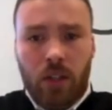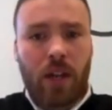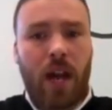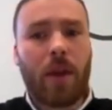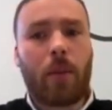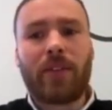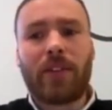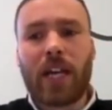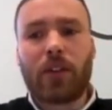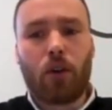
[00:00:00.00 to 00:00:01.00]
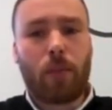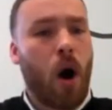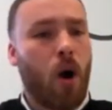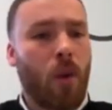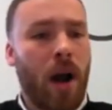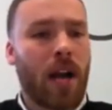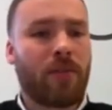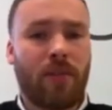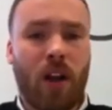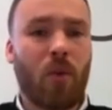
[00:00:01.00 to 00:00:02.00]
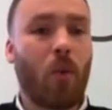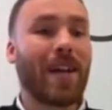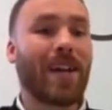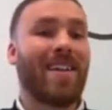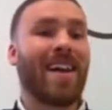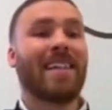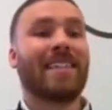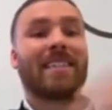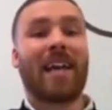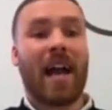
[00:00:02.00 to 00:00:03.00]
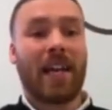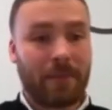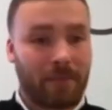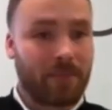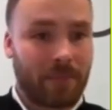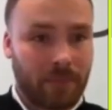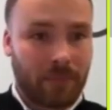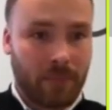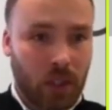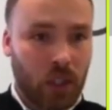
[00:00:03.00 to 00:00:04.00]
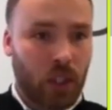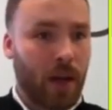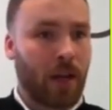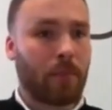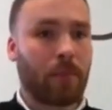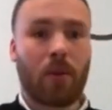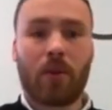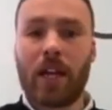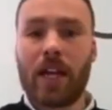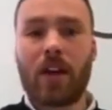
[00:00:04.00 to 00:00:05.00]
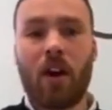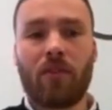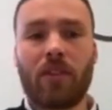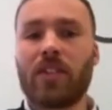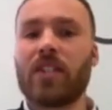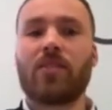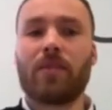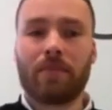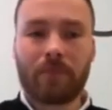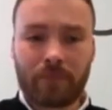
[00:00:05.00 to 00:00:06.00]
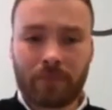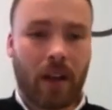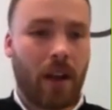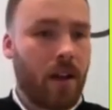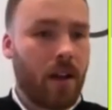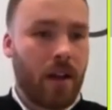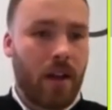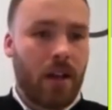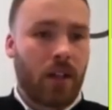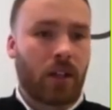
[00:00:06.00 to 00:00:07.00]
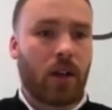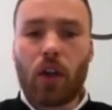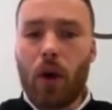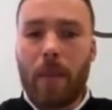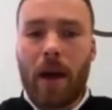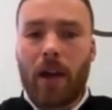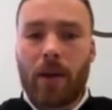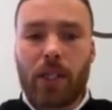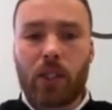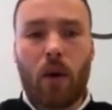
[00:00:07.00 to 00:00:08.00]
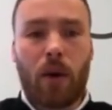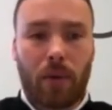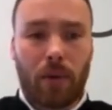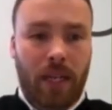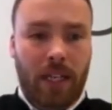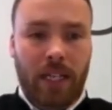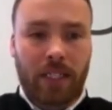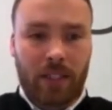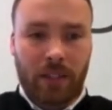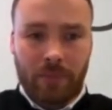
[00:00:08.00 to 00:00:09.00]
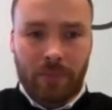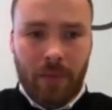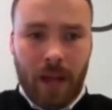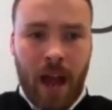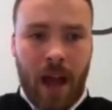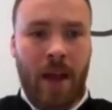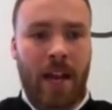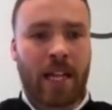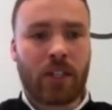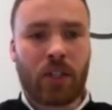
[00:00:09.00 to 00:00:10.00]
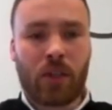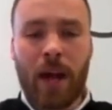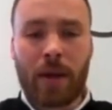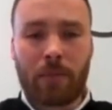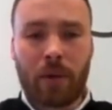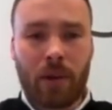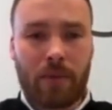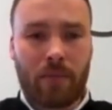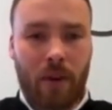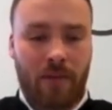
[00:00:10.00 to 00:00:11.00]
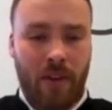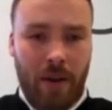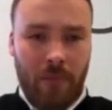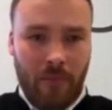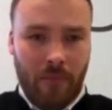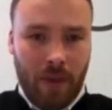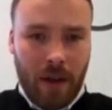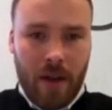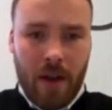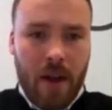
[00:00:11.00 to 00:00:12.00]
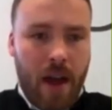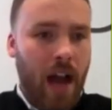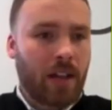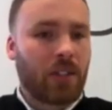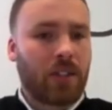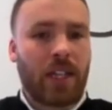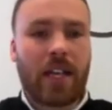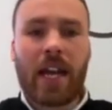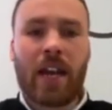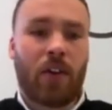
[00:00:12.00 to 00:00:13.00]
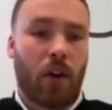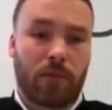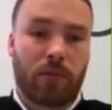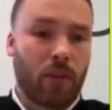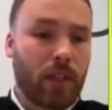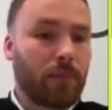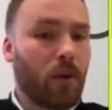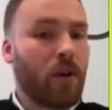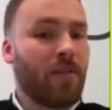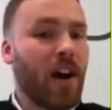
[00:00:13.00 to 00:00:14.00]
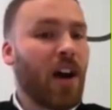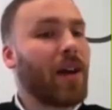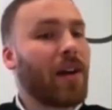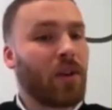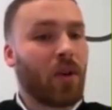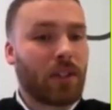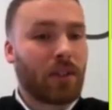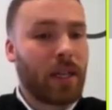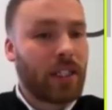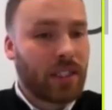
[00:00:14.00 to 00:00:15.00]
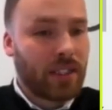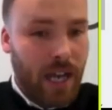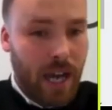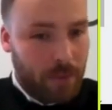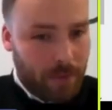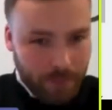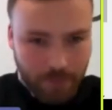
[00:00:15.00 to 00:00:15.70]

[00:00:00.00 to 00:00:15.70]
So now that we've set up our workflow, we can then assign it to an employee on the system. So I'll start by going into our employee listing and then into an employee profile. And you see here on our employee profile, we have an automations tab.